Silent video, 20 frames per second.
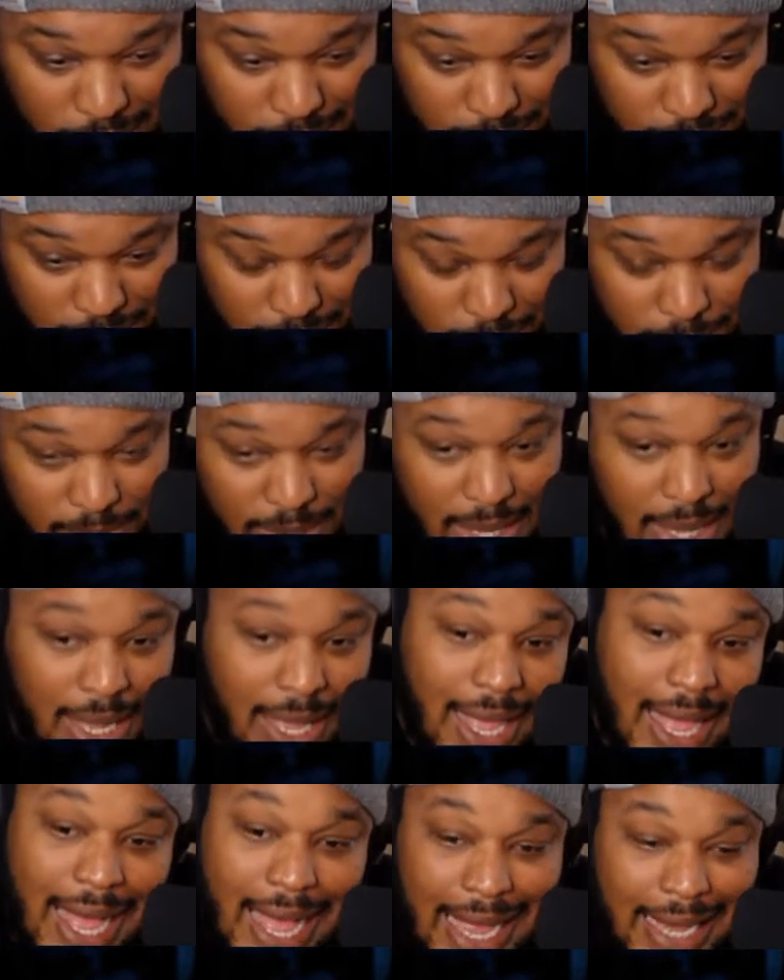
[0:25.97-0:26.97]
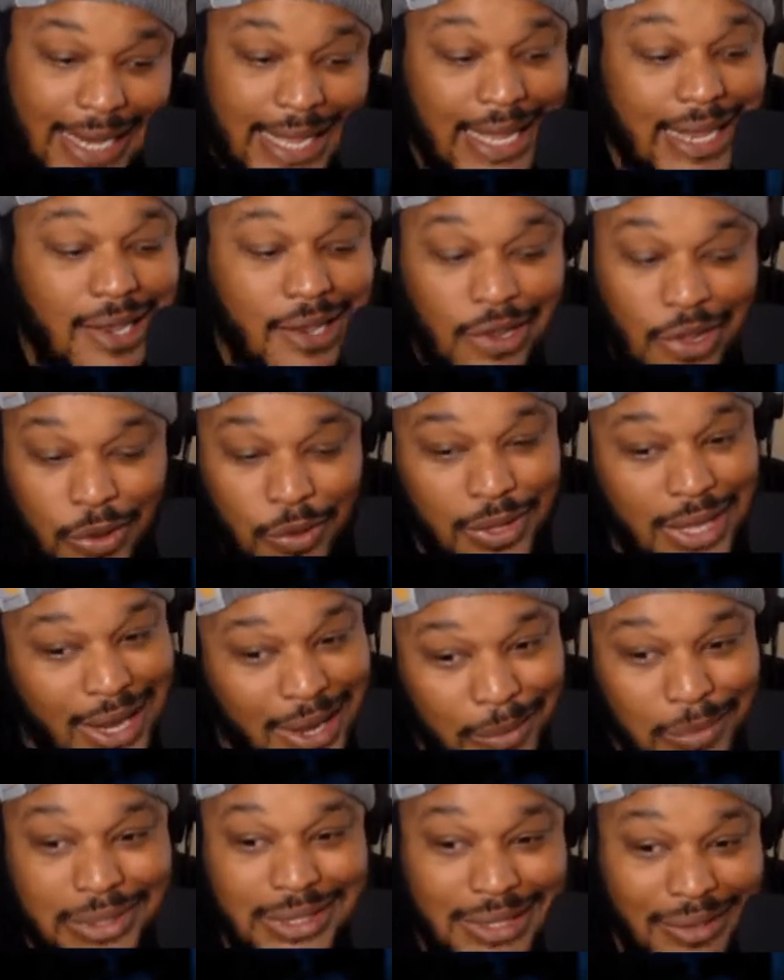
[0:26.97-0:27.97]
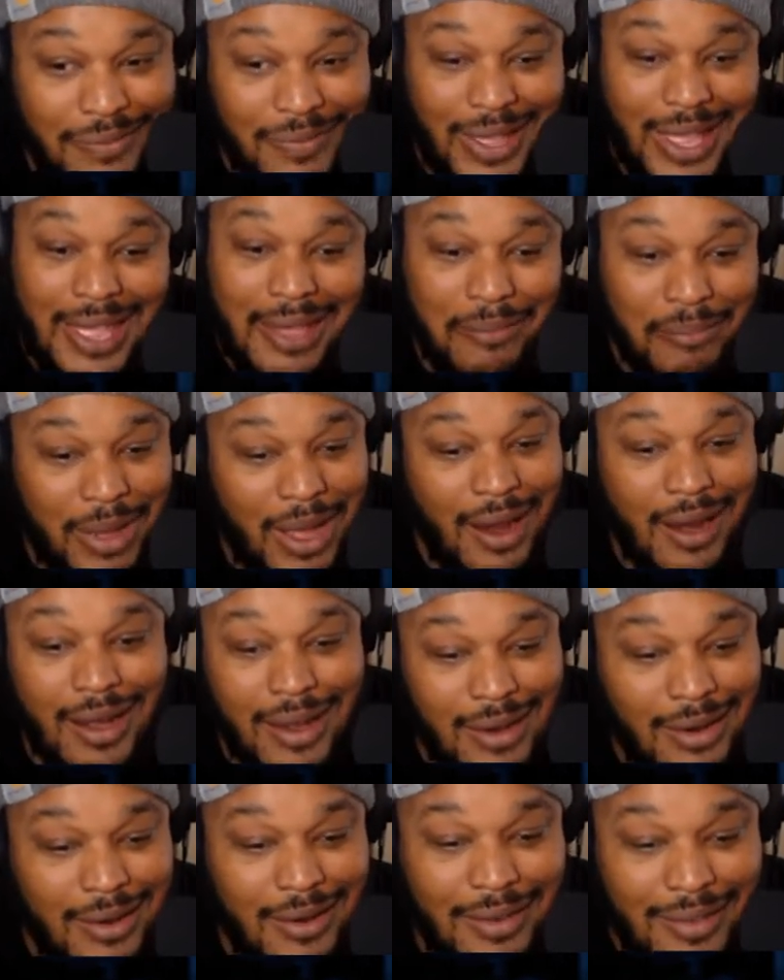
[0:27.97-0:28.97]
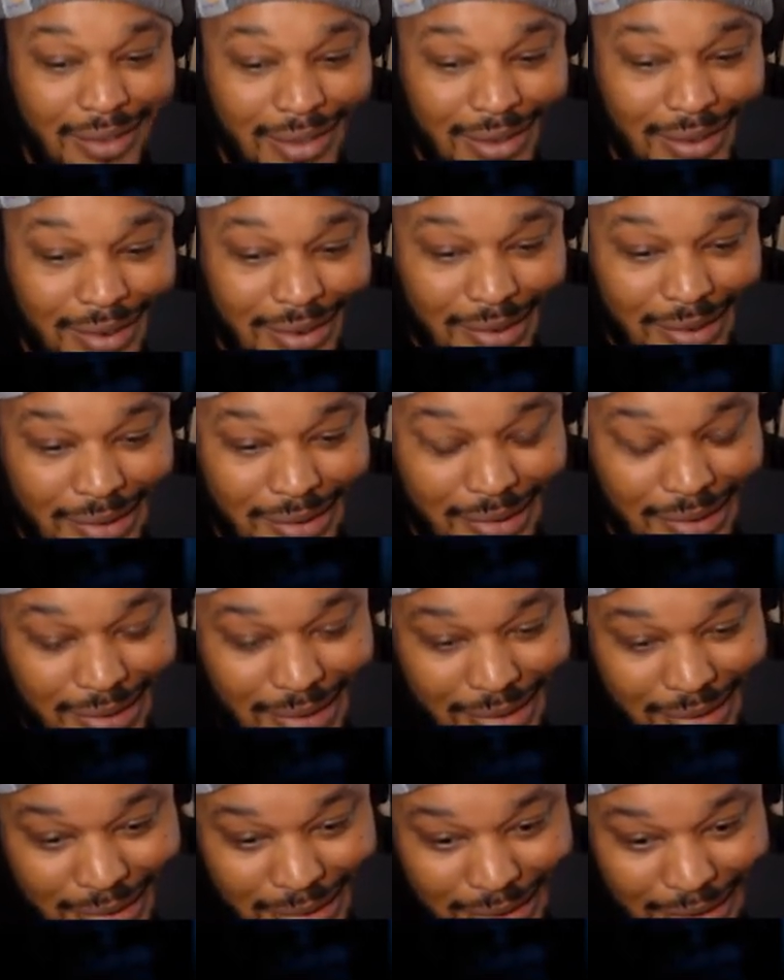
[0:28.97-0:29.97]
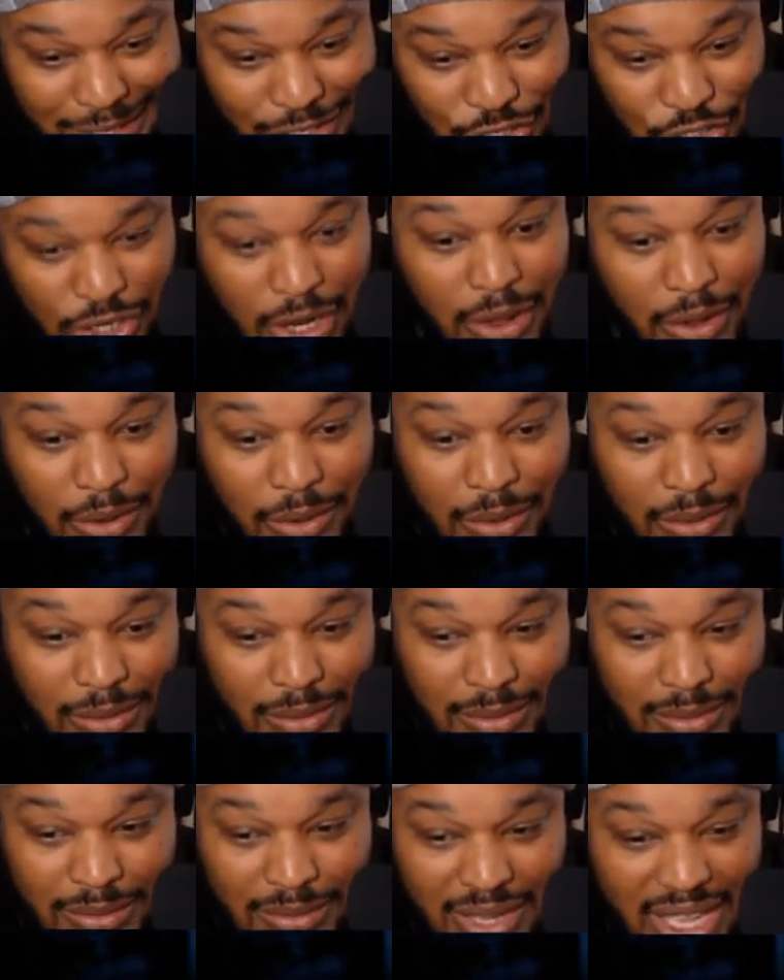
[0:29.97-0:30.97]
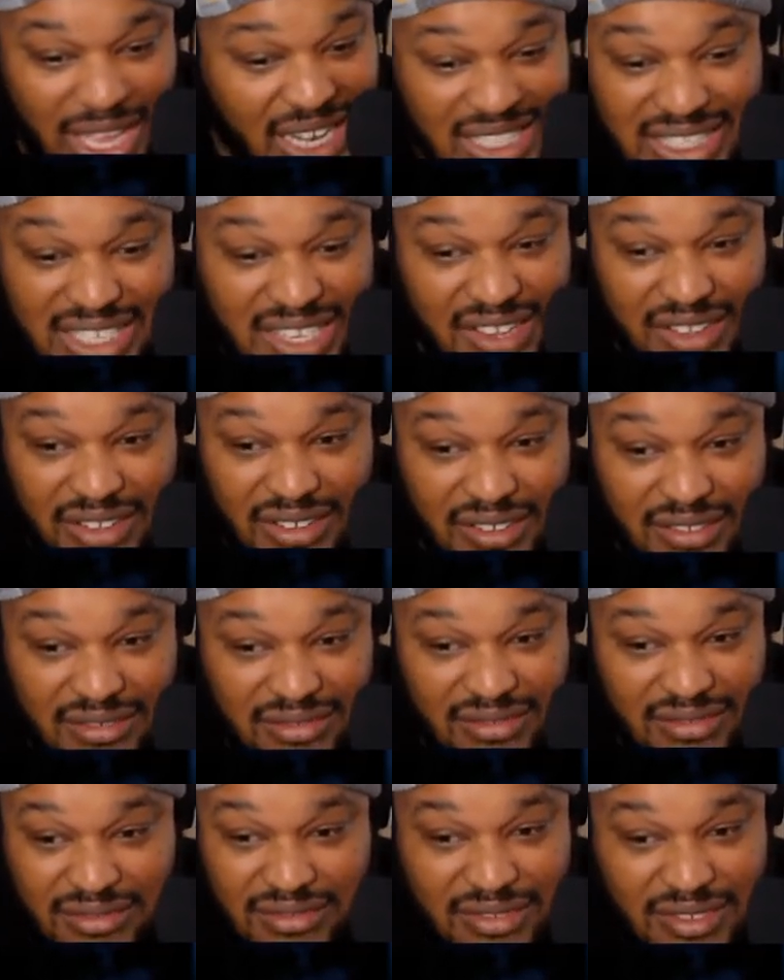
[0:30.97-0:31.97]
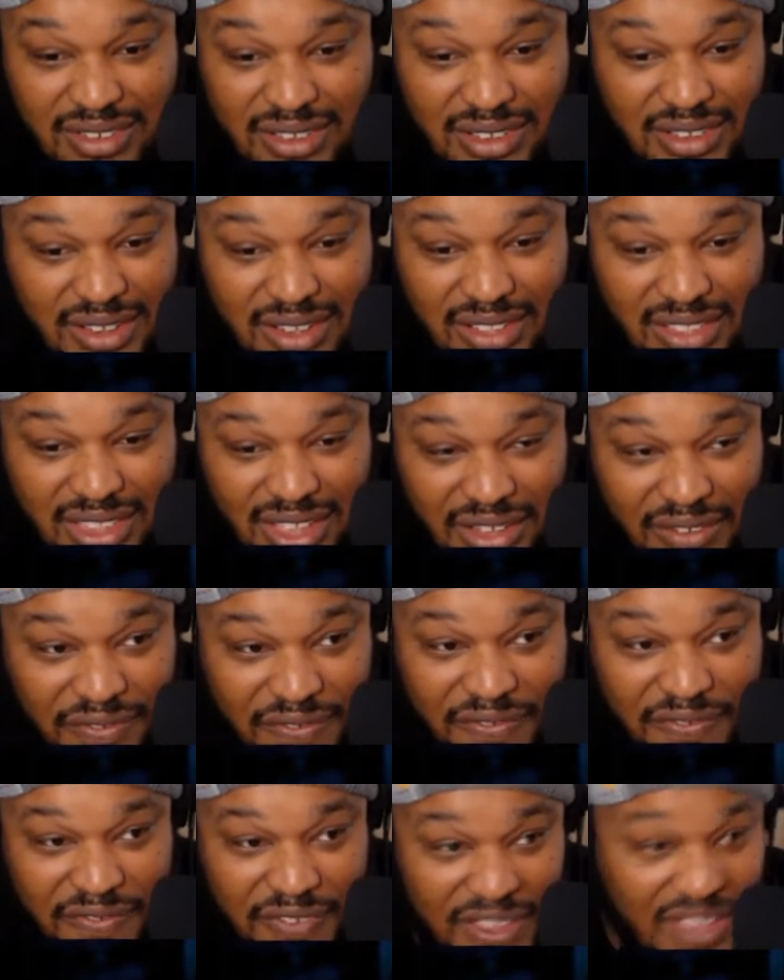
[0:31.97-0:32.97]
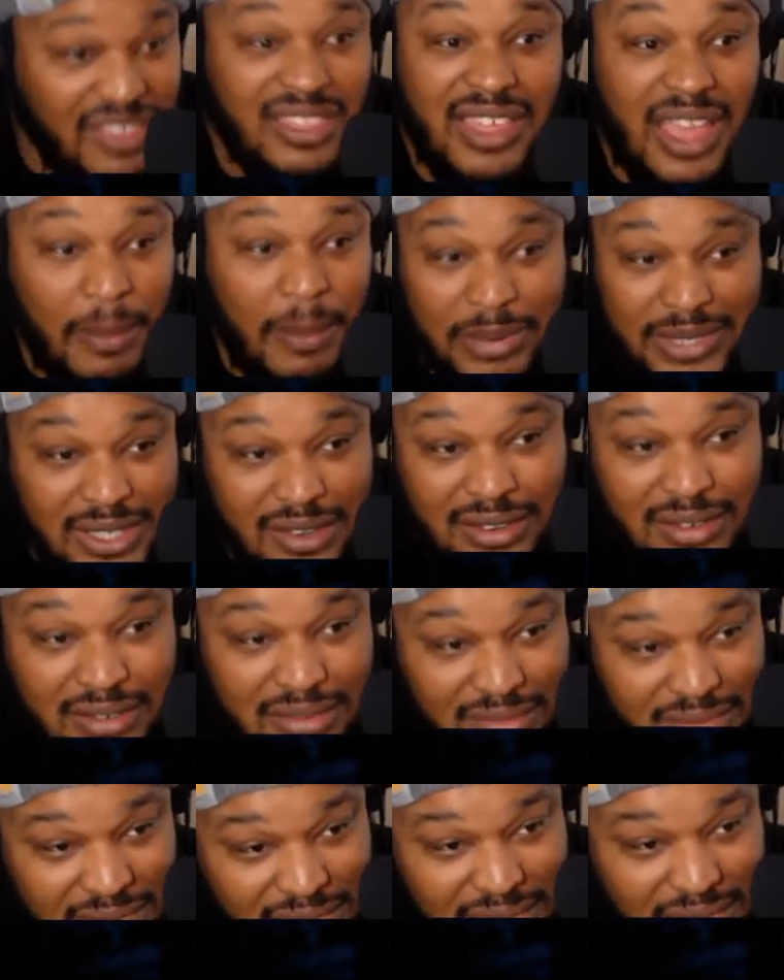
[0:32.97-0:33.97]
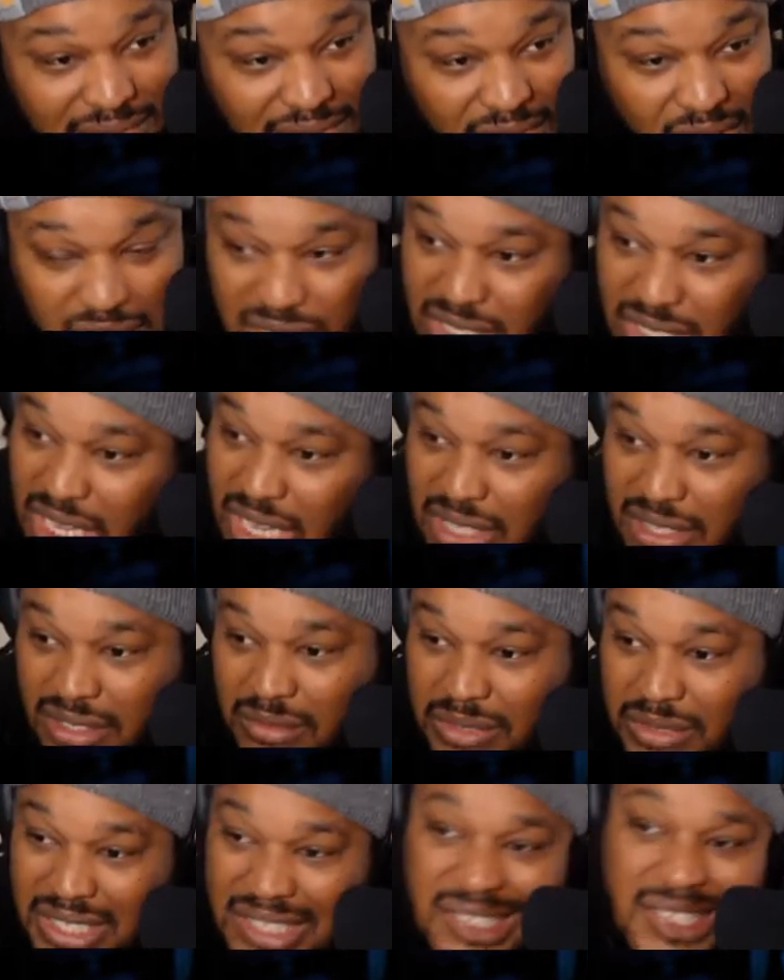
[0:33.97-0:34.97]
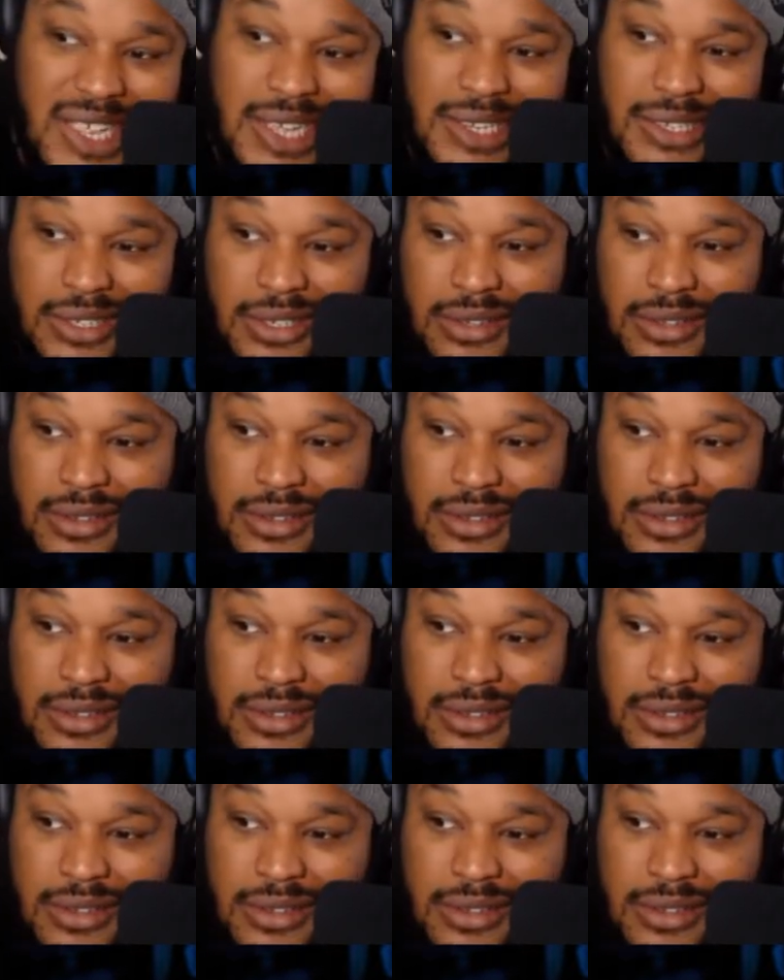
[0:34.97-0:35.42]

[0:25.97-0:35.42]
of here. I didn't know that it was a vampire show until the 5th episode or 6th. Was it 6th?